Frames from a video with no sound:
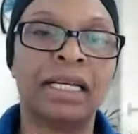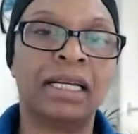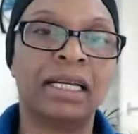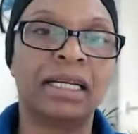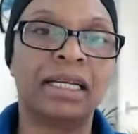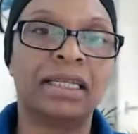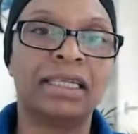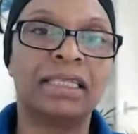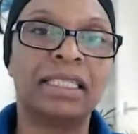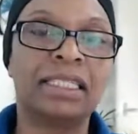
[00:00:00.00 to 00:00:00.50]

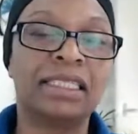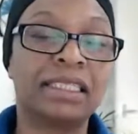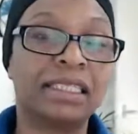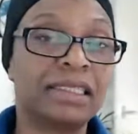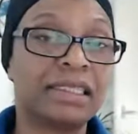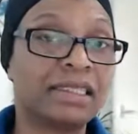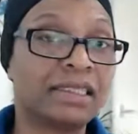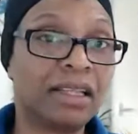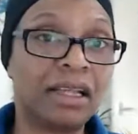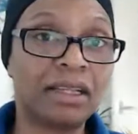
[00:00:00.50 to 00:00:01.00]
This is
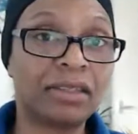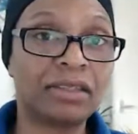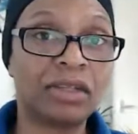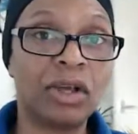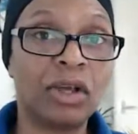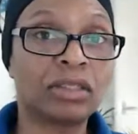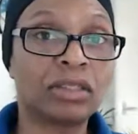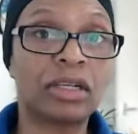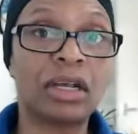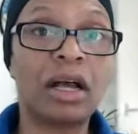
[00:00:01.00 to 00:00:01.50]
not
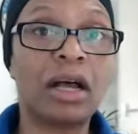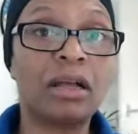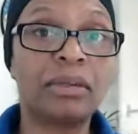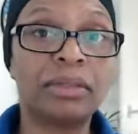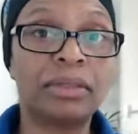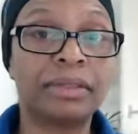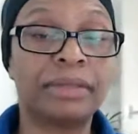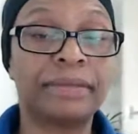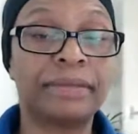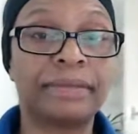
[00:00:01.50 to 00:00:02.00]

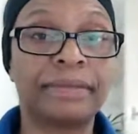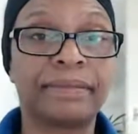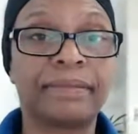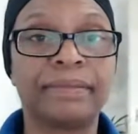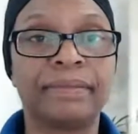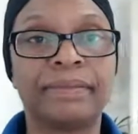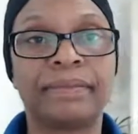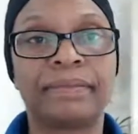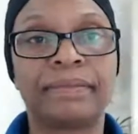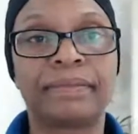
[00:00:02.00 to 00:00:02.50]
uncommon.
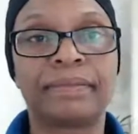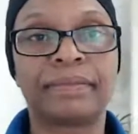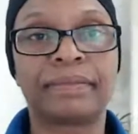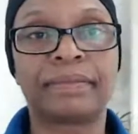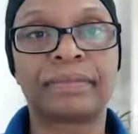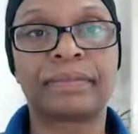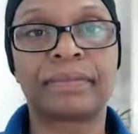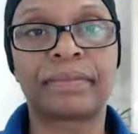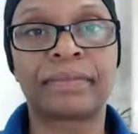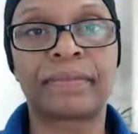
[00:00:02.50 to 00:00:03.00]

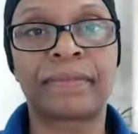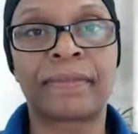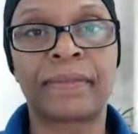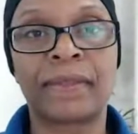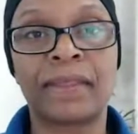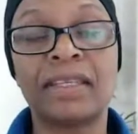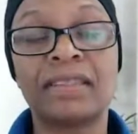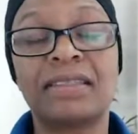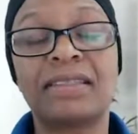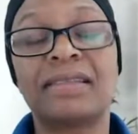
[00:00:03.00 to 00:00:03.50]

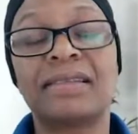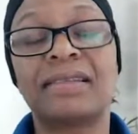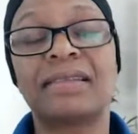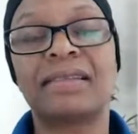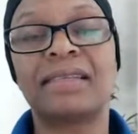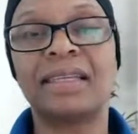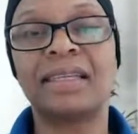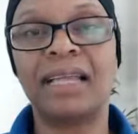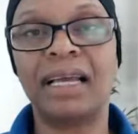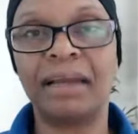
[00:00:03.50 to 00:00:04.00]
This is
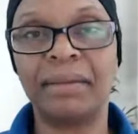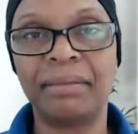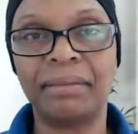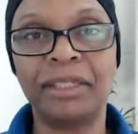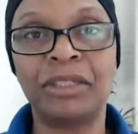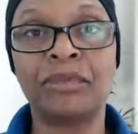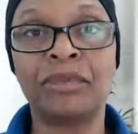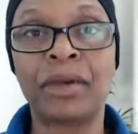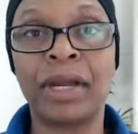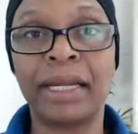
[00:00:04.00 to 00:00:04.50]
still happening
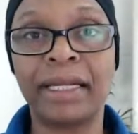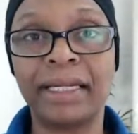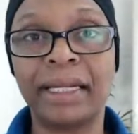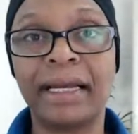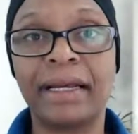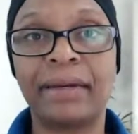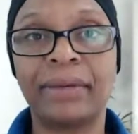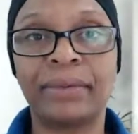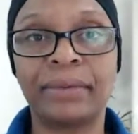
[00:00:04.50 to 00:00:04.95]
right now.